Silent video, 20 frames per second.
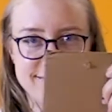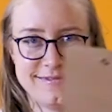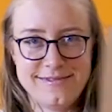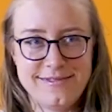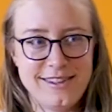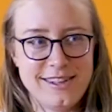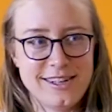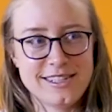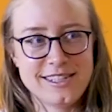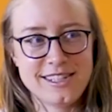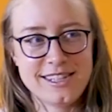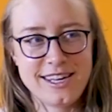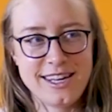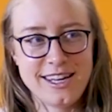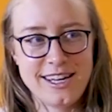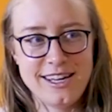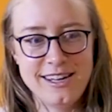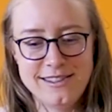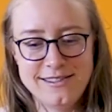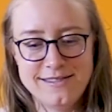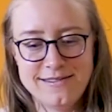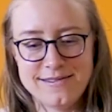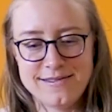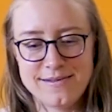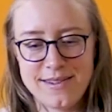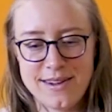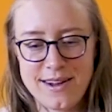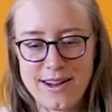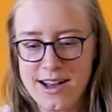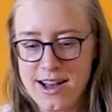Looks good.
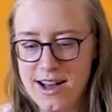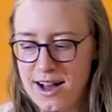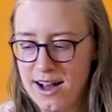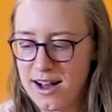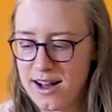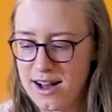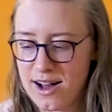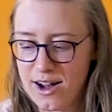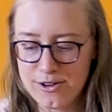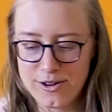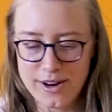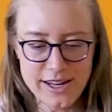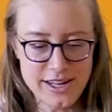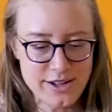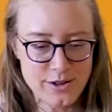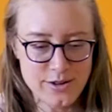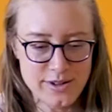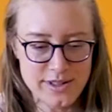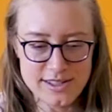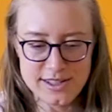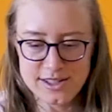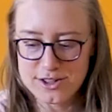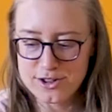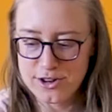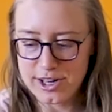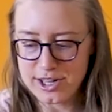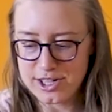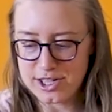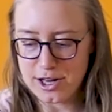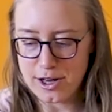Already doing such a
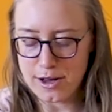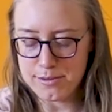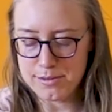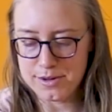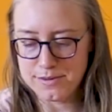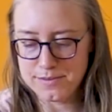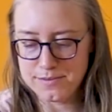great job.